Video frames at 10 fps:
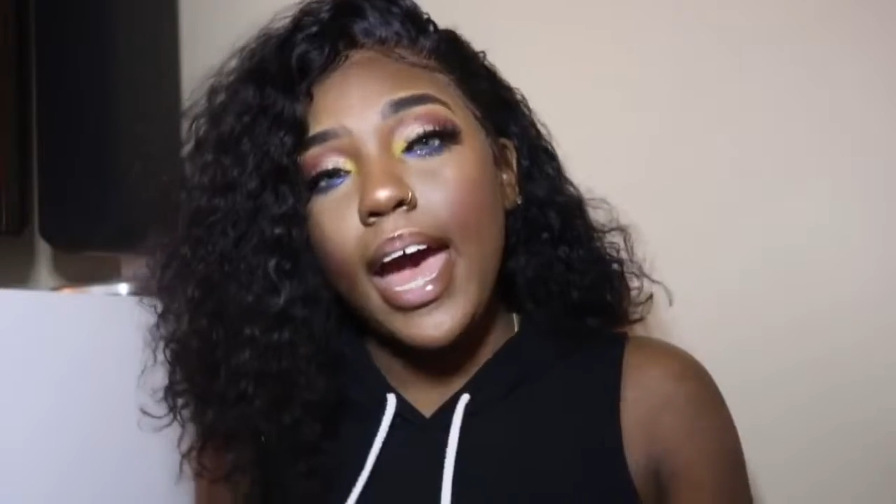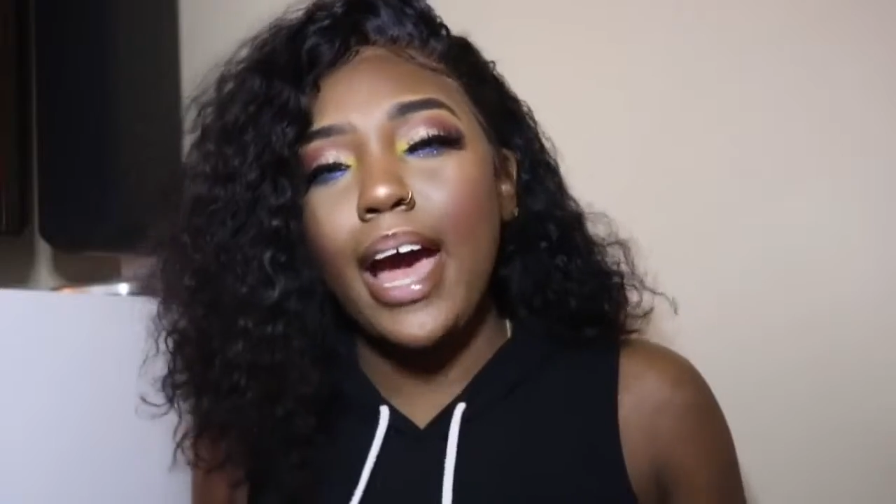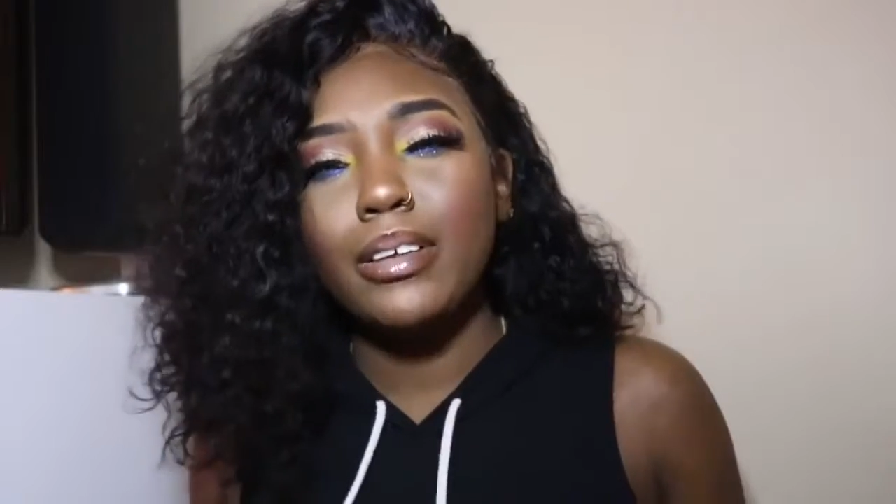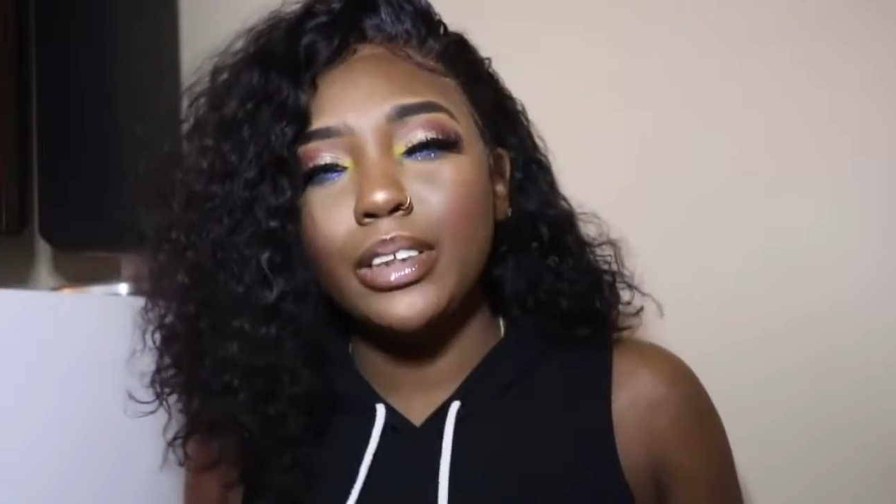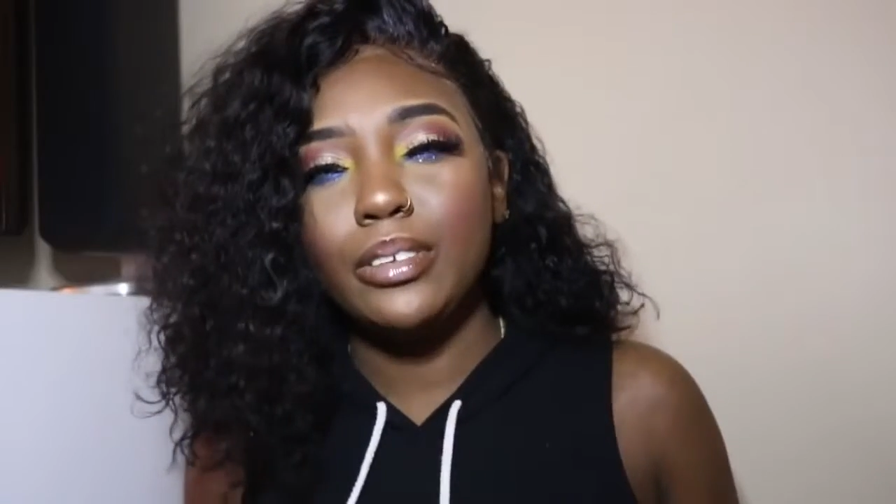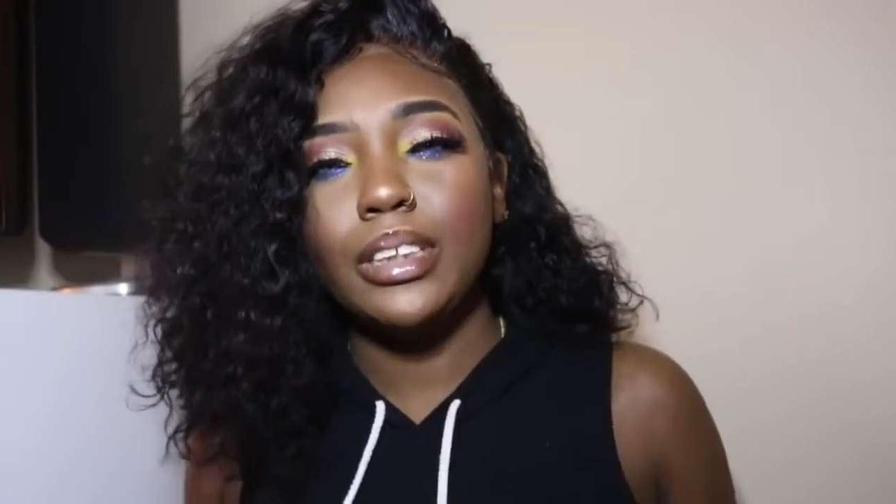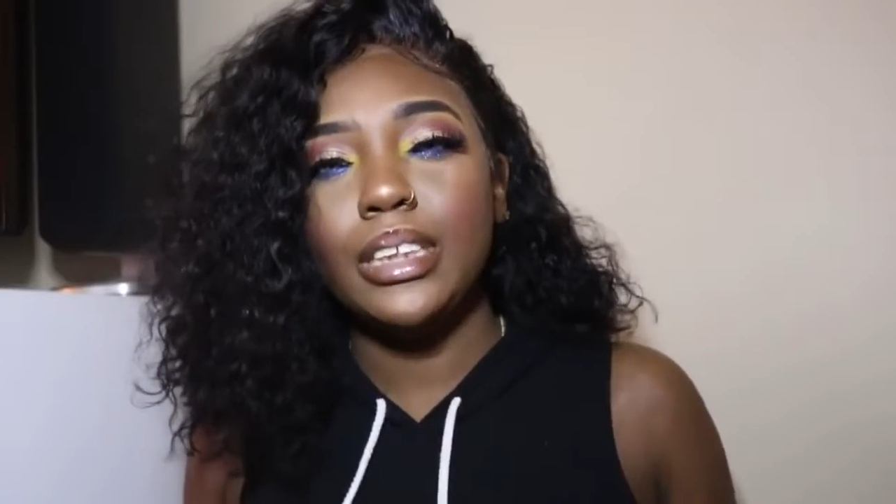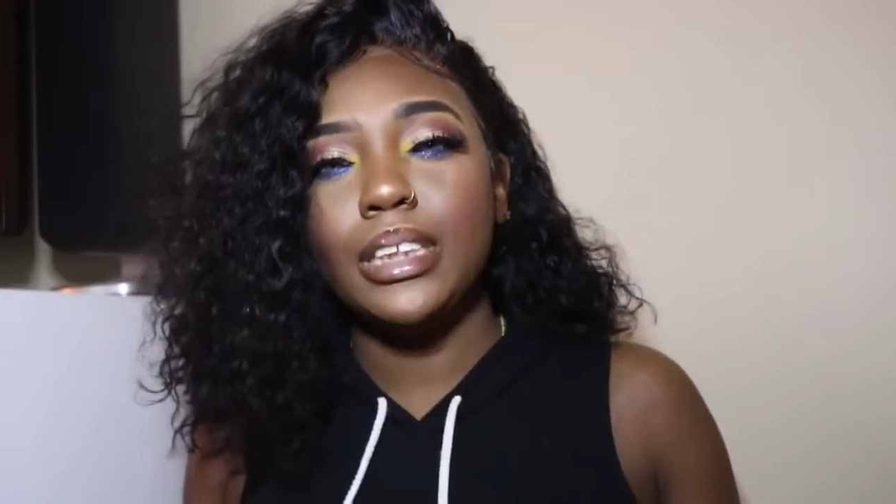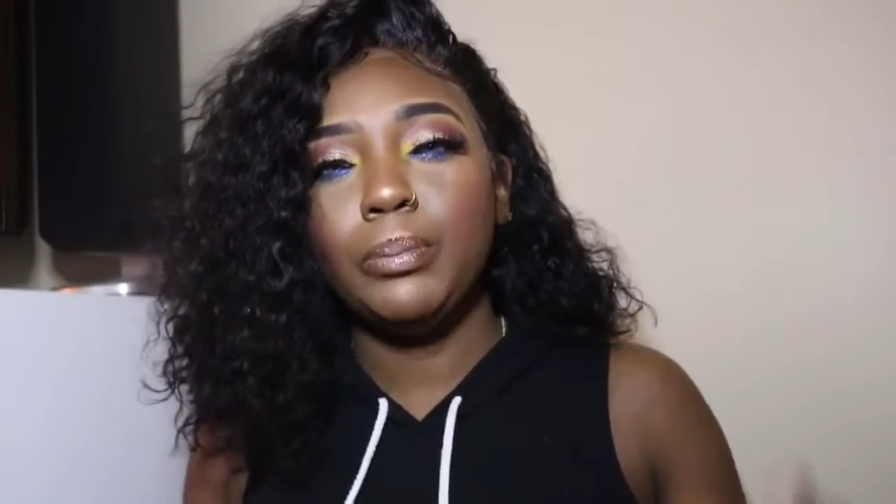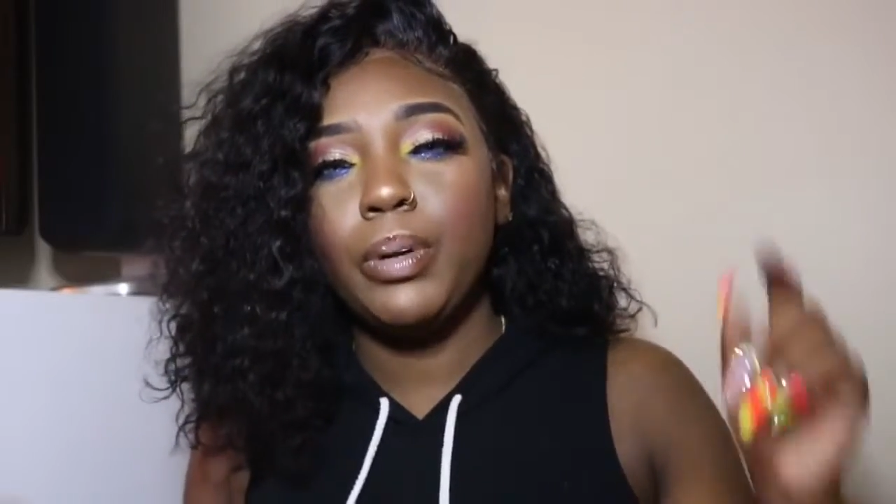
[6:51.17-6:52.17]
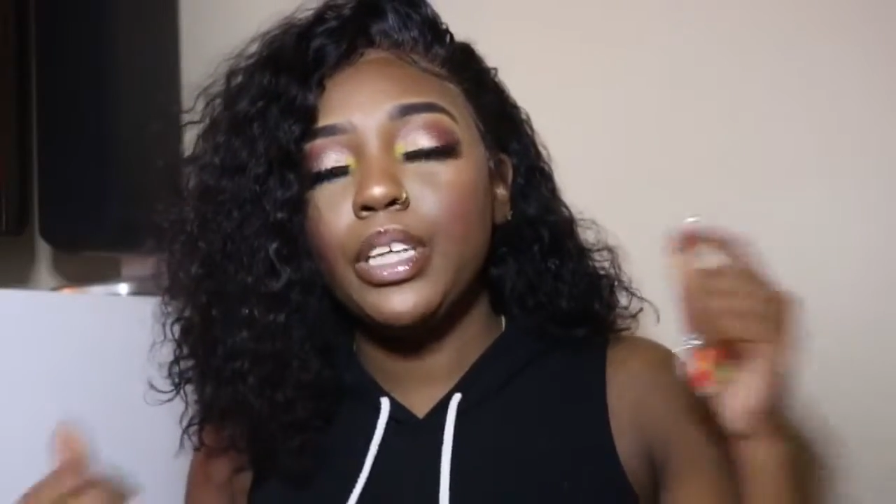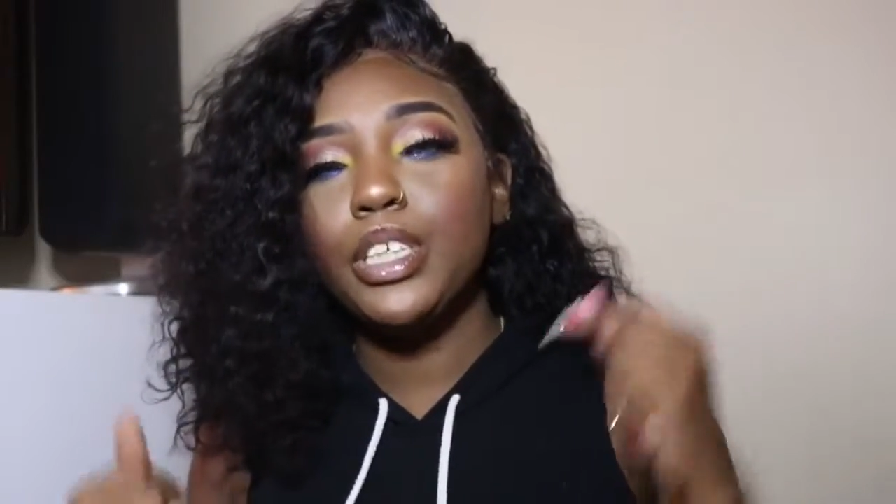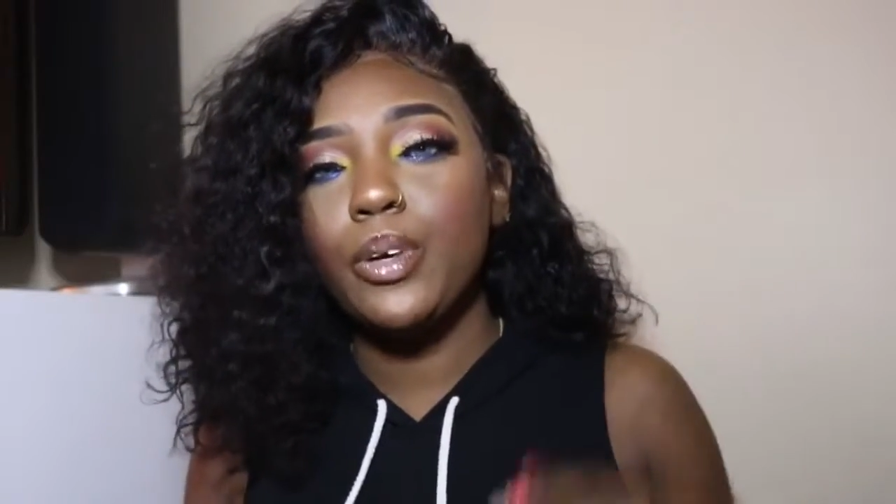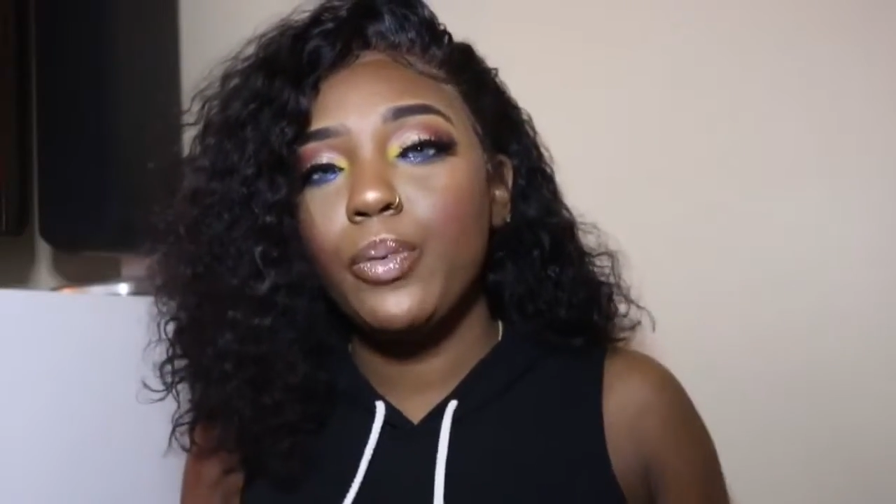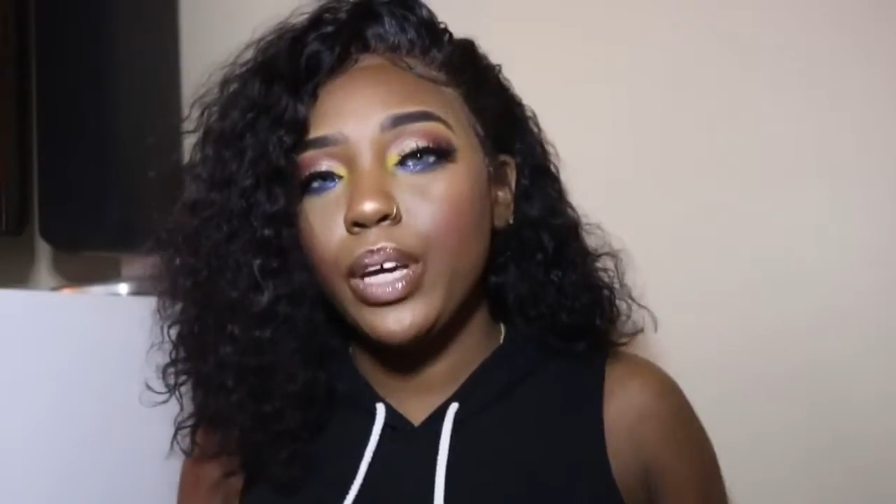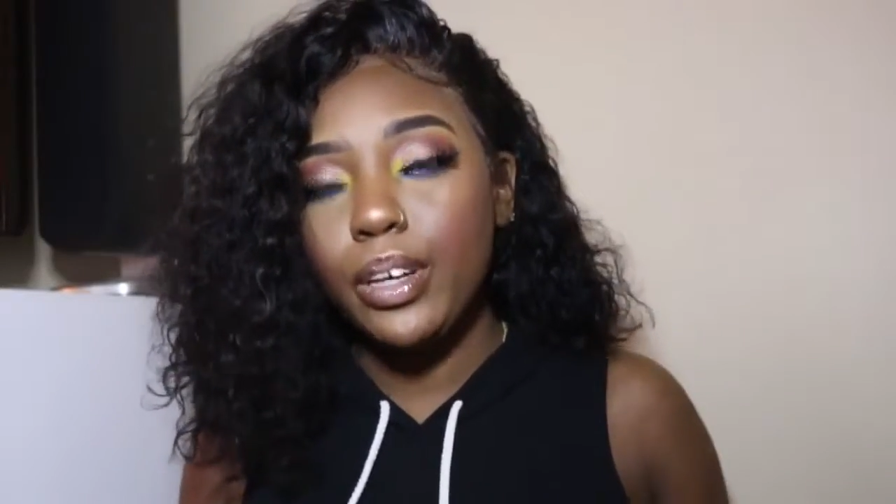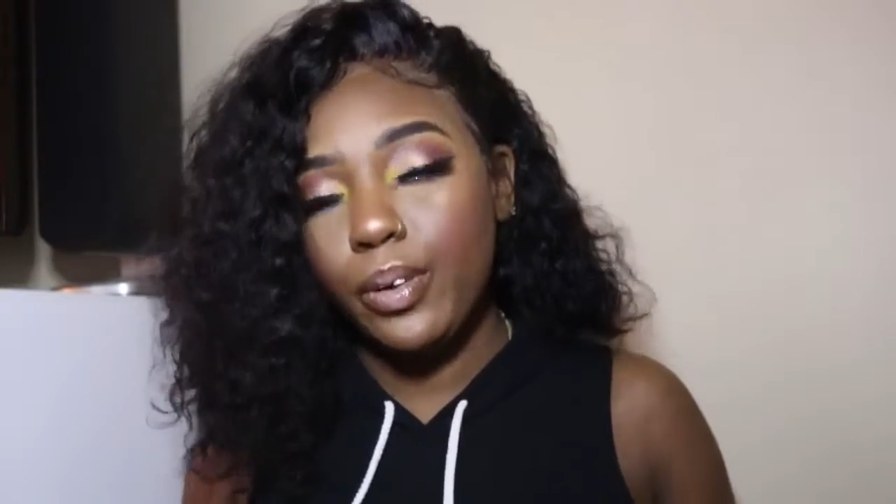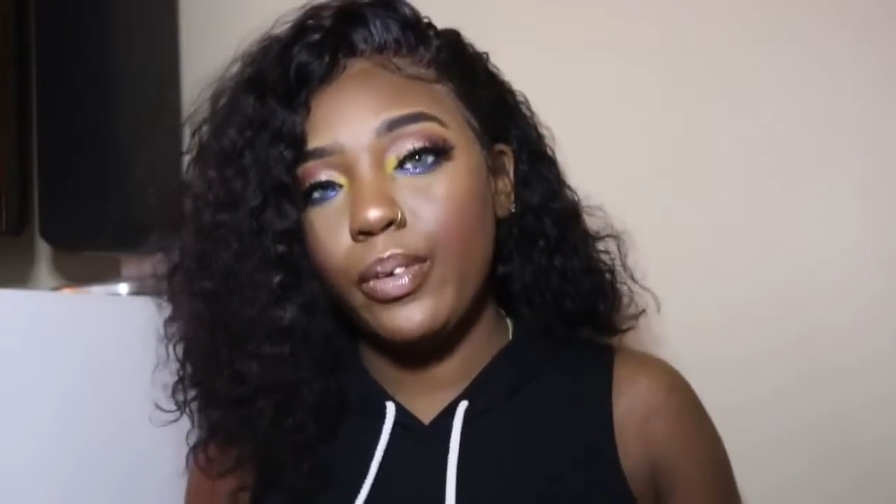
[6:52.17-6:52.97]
how to just put your wig